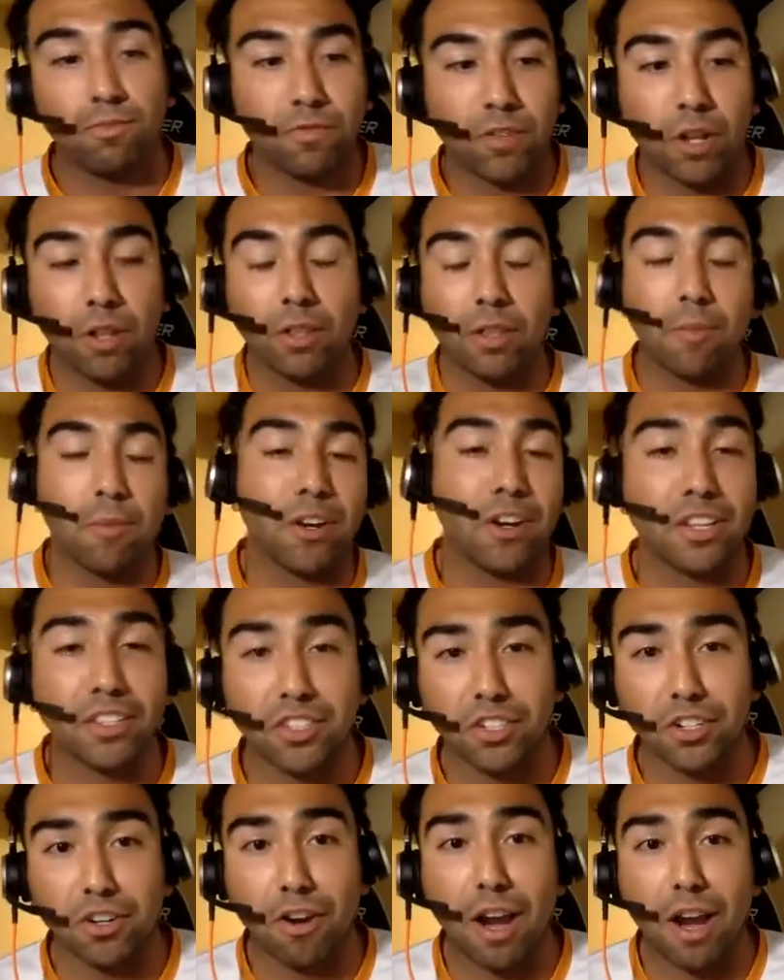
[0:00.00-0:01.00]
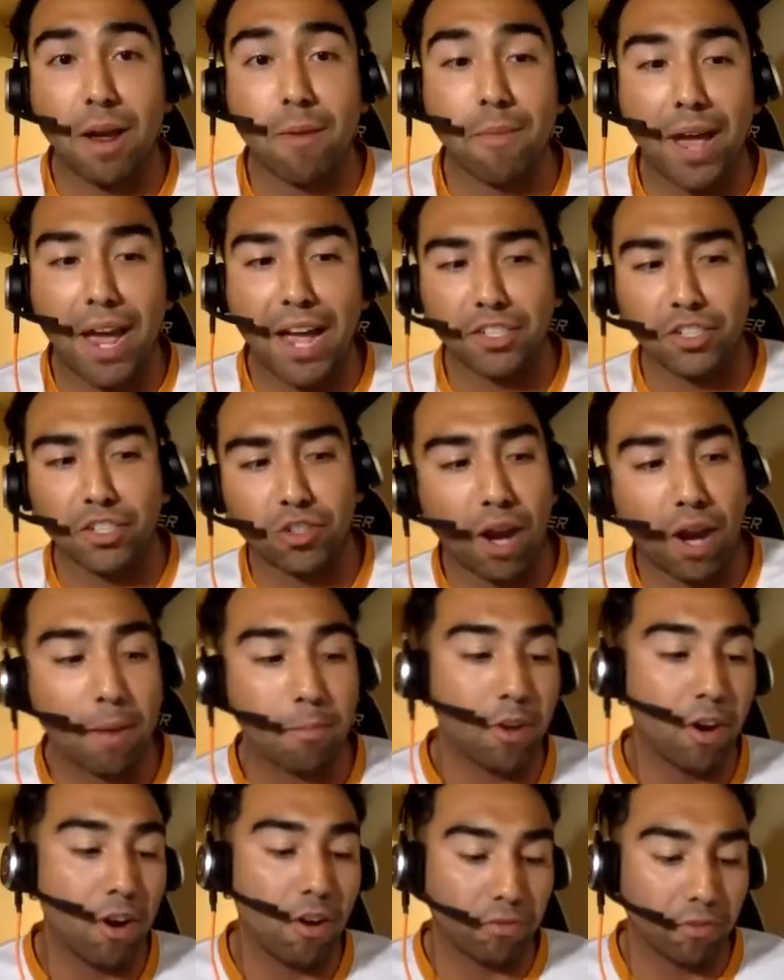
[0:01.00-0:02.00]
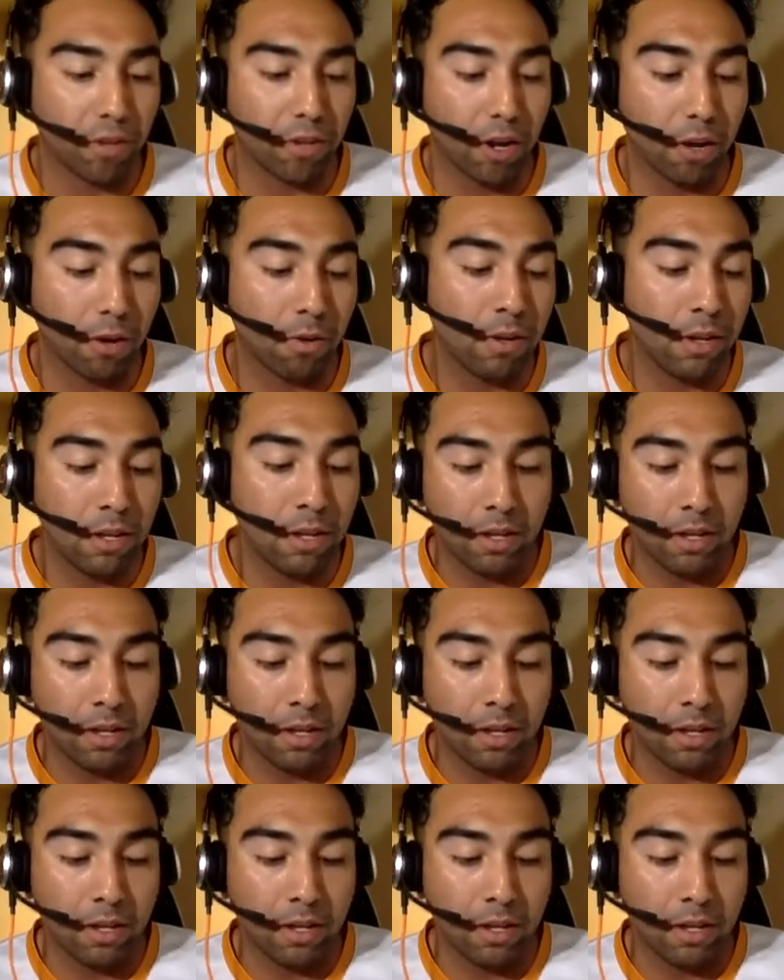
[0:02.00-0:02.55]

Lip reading: Follow them on Instagram at Stripe Golf Co.